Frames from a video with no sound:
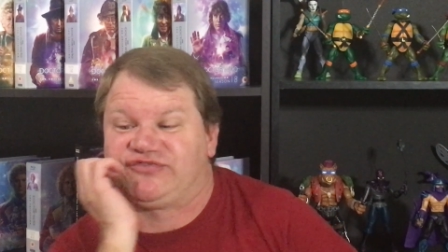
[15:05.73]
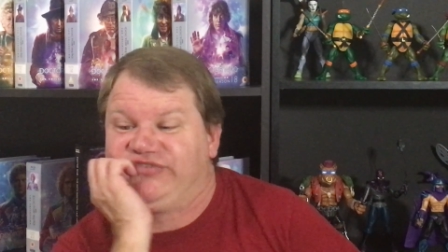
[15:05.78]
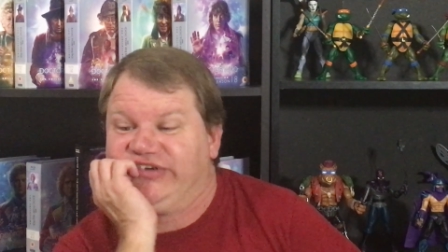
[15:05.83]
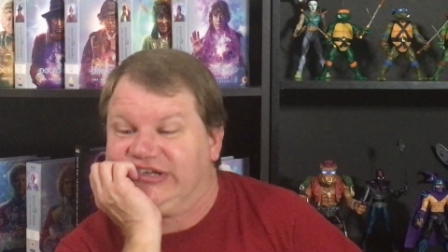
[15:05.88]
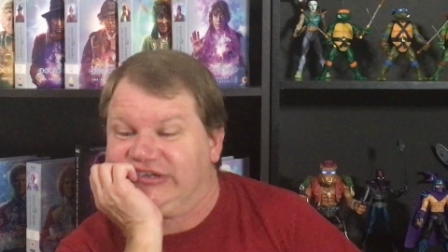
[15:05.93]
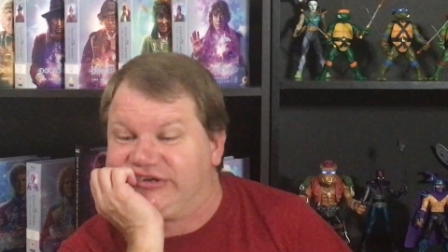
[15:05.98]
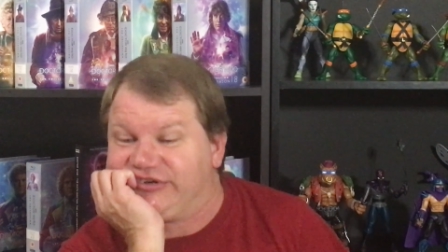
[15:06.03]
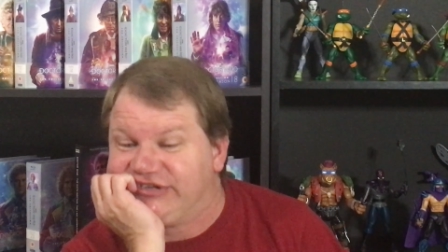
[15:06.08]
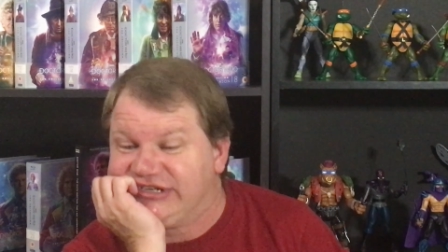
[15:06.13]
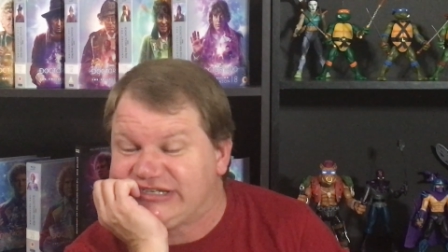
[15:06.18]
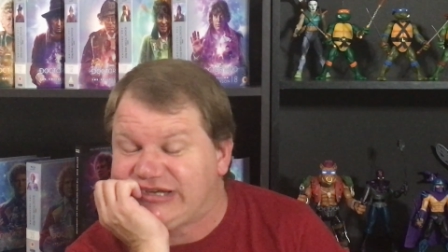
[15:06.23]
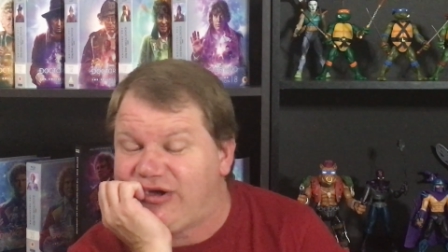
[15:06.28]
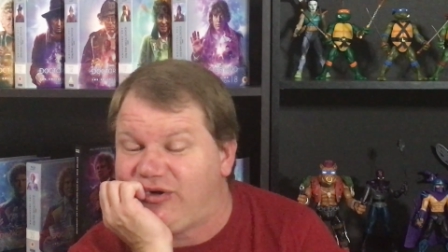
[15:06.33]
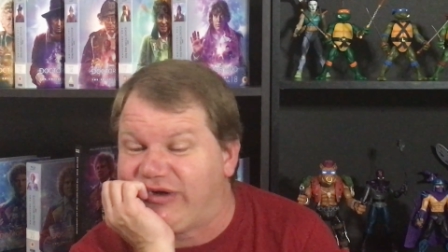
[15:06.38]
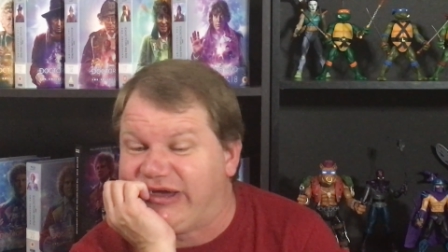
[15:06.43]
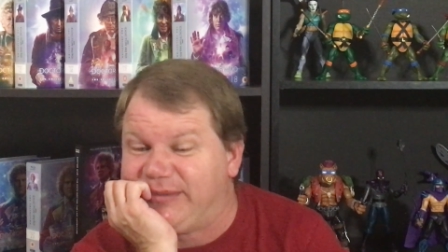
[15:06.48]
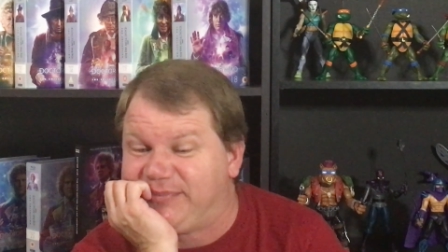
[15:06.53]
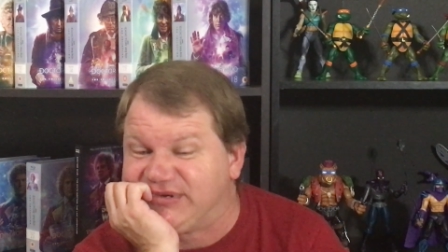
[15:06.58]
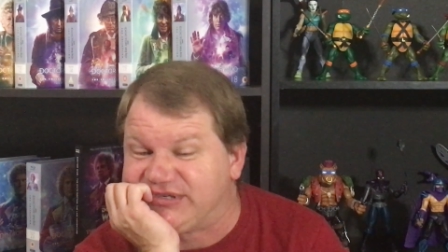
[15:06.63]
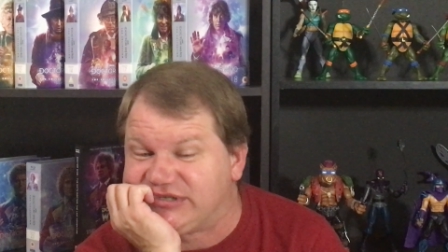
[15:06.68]
filler. This
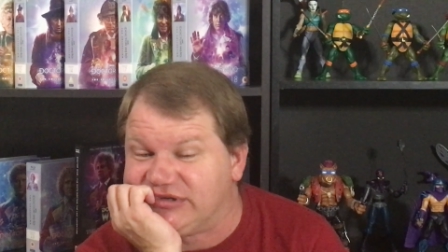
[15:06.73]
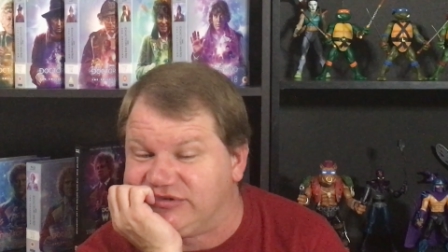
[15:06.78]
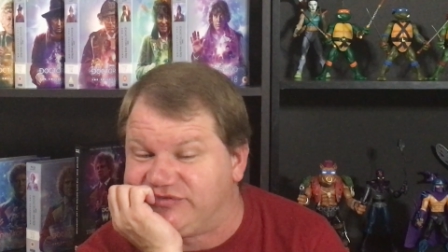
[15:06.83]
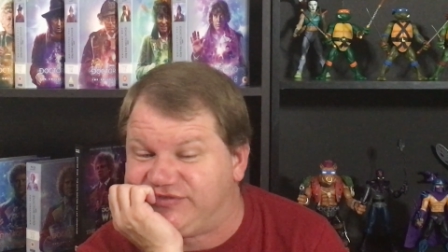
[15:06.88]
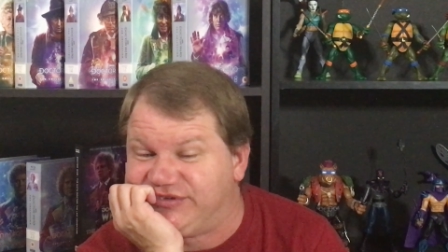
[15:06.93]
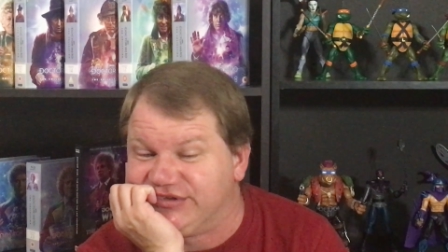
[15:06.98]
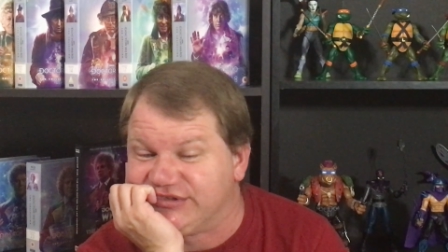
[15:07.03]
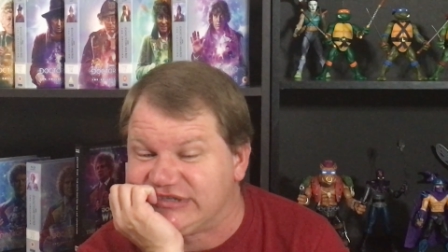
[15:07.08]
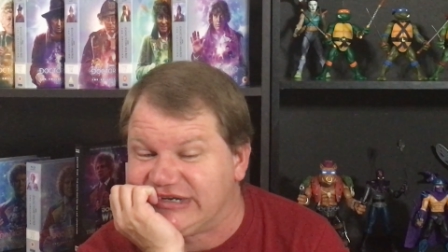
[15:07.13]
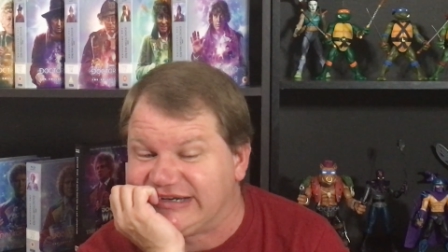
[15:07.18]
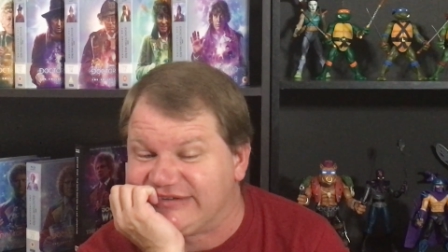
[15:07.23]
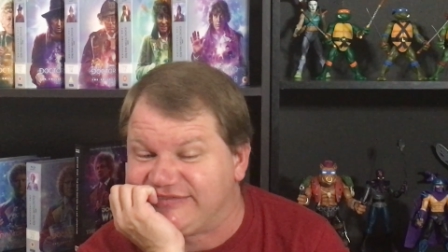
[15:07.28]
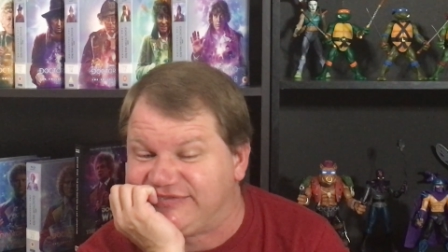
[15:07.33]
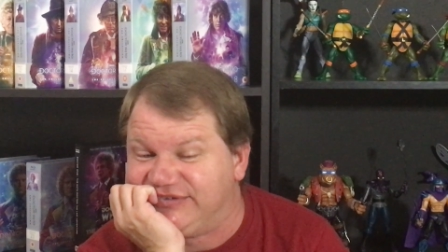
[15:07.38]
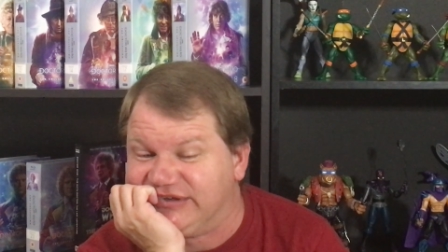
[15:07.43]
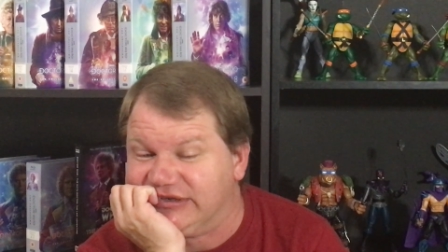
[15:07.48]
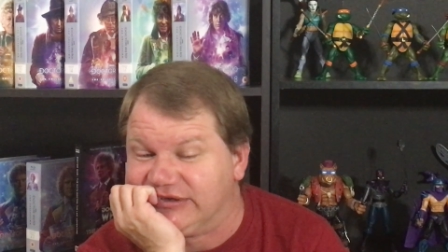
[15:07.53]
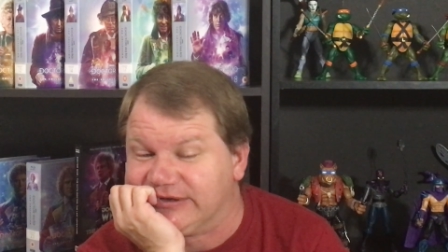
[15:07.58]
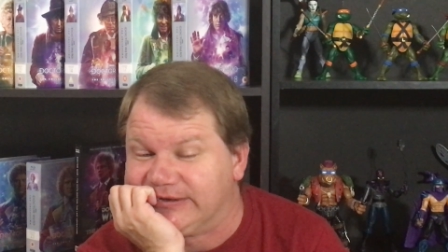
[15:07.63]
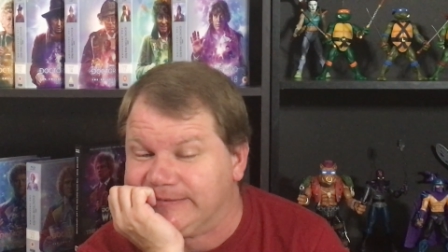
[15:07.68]
whole episode feels like
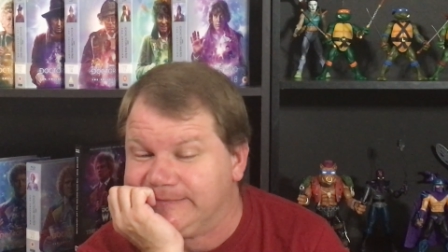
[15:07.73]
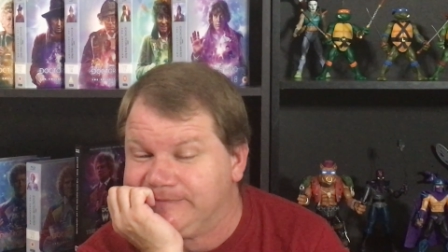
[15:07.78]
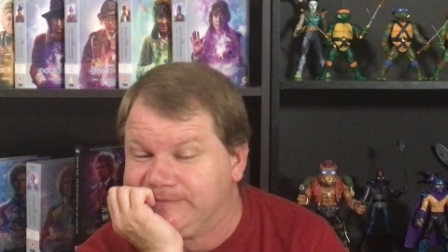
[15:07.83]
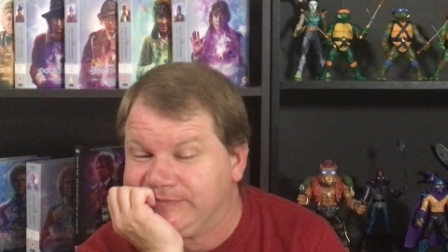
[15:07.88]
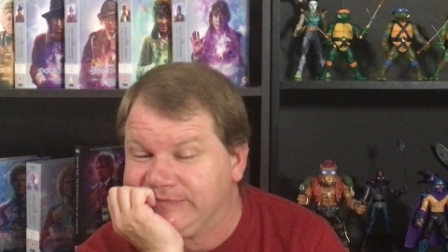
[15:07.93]
filler.